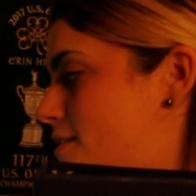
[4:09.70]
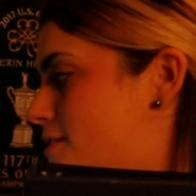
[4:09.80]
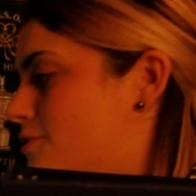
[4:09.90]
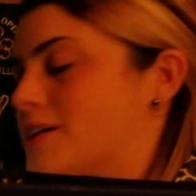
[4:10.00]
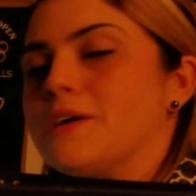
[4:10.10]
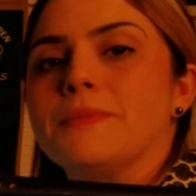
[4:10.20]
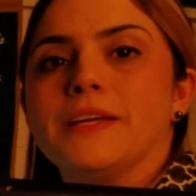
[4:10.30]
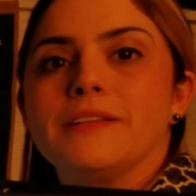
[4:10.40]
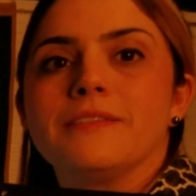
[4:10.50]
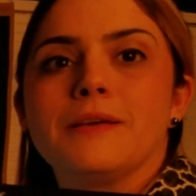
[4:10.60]
They'll come
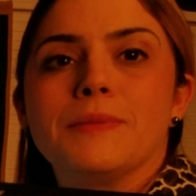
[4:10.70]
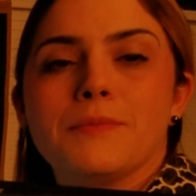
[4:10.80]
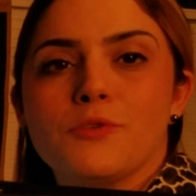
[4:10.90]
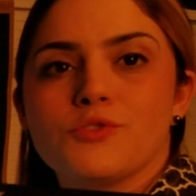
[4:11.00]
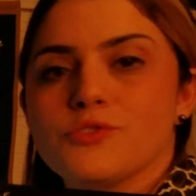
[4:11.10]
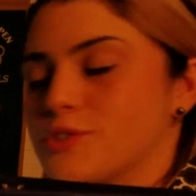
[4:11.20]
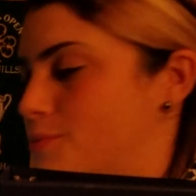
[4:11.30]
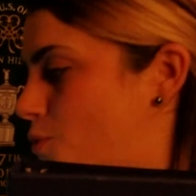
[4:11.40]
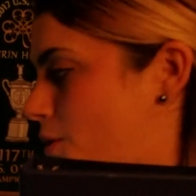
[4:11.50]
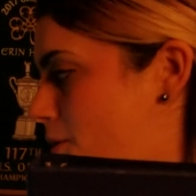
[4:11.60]
in and be emotional
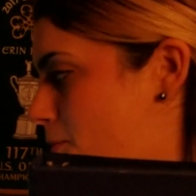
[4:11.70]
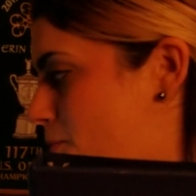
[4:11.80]
support.